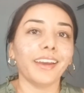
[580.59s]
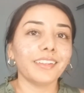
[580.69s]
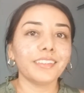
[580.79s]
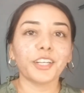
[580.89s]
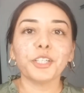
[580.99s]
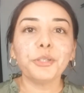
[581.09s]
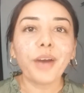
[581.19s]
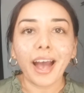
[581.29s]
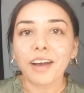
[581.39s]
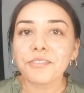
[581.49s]
And there you
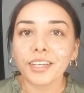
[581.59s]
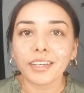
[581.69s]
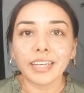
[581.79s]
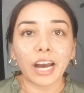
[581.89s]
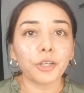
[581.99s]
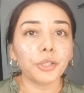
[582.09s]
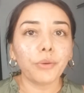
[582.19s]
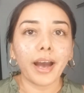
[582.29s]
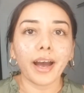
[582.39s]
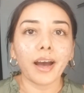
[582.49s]
have it. Now you
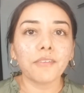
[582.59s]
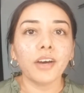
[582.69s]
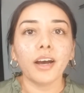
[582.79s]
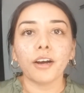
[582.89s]
have